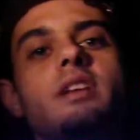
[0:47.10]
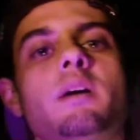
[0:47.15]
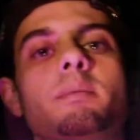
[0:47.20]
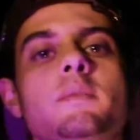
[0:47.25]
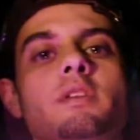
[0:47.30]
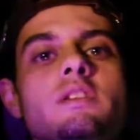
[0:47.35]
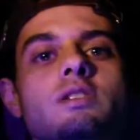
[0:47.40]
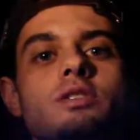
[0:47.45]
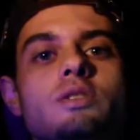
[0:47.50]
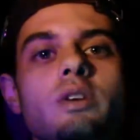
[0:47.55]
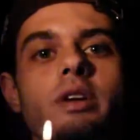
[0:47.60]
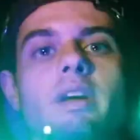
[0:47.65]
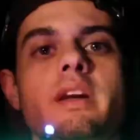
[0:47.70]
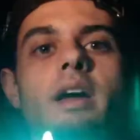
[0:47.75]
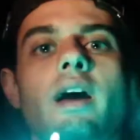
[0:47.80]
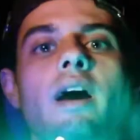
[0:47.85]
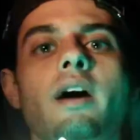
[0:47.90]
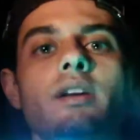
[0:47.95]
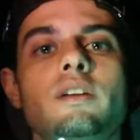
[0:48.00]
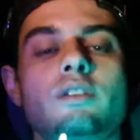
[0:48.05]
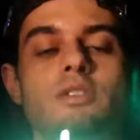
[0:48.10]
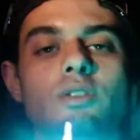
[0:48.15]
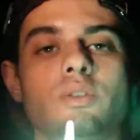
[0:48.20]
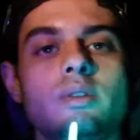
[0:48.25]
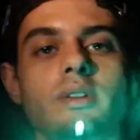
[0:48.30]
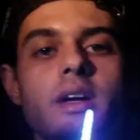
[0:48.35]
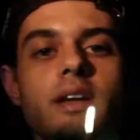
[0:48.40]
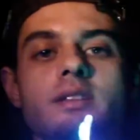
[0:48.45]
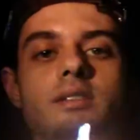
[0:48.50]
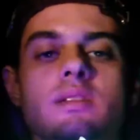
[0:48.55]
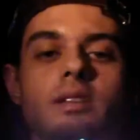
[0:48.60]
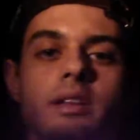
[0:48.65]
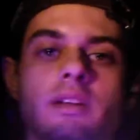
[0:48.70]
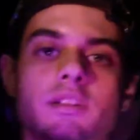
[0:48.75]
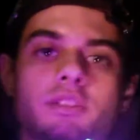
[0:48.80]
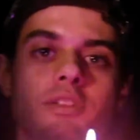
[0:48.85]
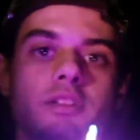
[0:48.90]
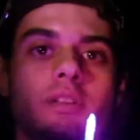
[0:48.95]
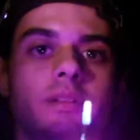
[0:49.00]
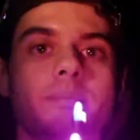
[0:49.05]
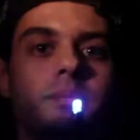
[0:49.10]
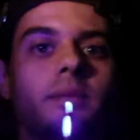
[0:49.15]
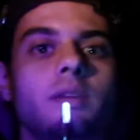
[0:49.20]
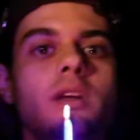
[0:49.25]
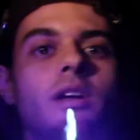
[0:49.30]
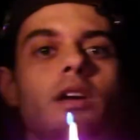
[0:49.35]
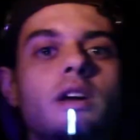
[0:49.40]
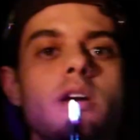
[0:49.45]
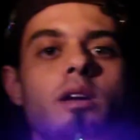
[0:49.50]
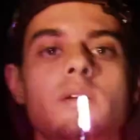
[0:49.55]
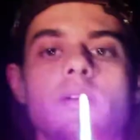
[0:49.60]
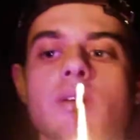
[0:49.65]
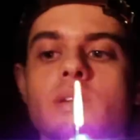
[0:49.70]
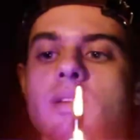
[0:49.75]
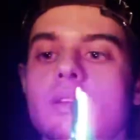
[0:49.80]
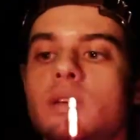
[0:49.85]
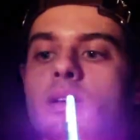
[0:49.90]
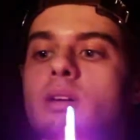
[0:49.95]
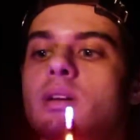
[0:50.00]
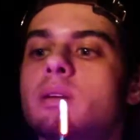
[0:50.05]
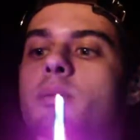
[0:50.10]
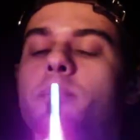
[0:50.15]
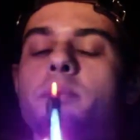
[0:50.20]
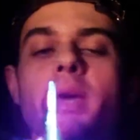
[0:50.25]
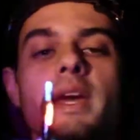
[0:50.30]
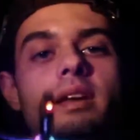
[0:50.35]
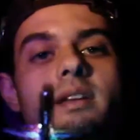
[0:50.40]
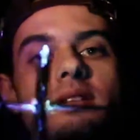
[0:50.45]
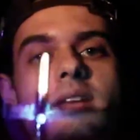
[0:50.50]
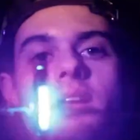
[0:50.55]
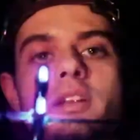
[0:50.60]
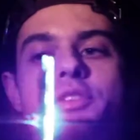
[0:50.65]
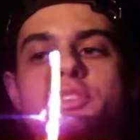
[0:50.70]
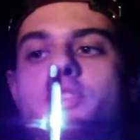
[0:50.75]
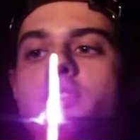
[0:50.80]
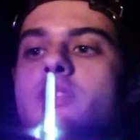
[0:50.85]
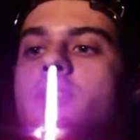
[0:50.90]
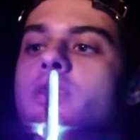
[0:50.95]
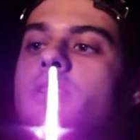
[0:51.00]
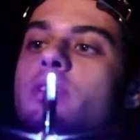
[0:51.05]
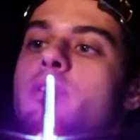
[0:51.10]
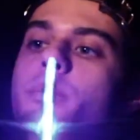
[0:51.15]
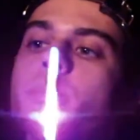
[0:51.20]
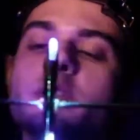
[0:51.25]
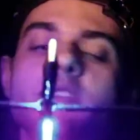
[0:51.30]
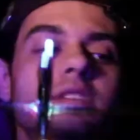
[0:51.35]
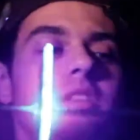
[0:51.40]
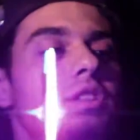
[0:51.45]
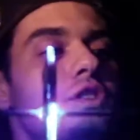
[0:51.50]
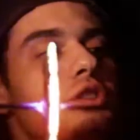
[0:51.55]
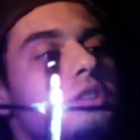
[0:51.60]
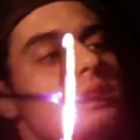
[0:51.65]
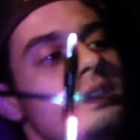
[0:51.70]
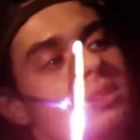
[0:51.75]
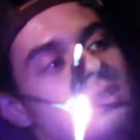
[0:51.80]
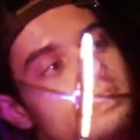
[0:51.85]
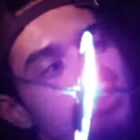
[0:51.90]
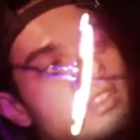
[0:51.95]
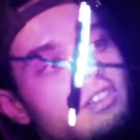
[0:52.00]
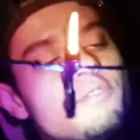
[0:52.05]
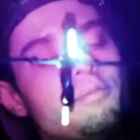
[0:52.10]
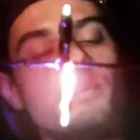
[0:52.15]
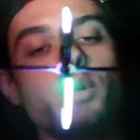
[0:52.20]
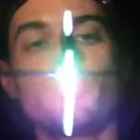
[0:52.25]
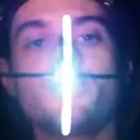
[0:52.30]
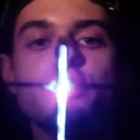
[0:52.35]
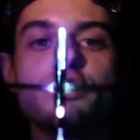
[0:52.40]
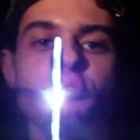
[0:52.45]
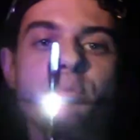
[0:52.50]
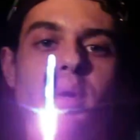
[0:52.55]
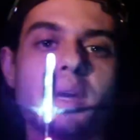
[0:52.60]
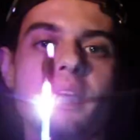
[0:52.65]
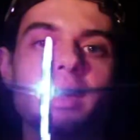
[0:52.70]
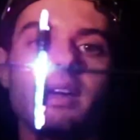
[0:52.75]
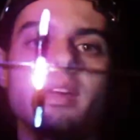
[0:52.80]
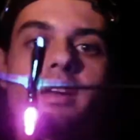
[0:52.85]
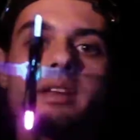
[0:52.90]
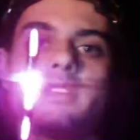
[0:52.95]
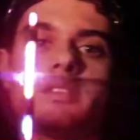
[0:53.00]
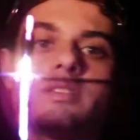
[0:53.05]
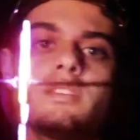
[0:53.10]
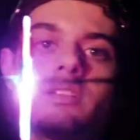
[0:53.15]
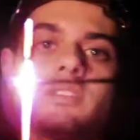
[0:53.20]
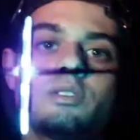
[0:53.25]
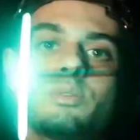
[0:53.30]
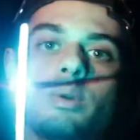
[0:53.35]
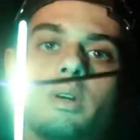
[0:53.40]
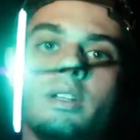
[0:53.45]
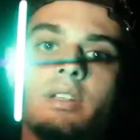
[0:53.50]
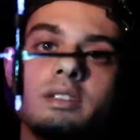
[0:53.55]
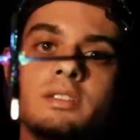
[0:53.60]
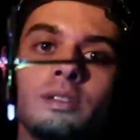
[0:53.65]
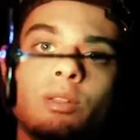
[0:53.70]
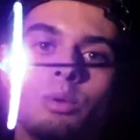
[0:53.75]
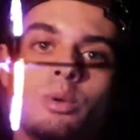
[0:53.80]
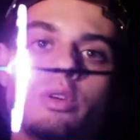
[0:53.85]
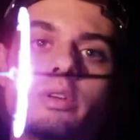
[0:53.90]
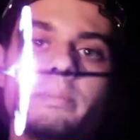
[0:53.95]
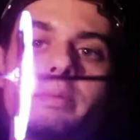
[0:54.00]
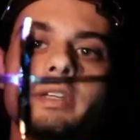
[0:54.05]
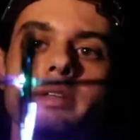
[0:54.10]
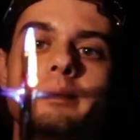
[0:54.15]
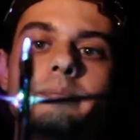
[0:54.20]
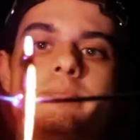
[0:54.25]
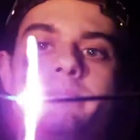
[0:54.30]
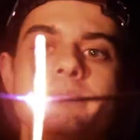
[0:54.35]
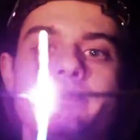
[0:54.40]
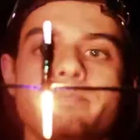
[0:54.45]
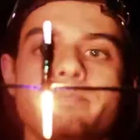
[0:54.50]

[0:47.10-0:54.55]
I demonstrate how to do an isolation, pay attention to the positions of both of my hands as well as the orbit.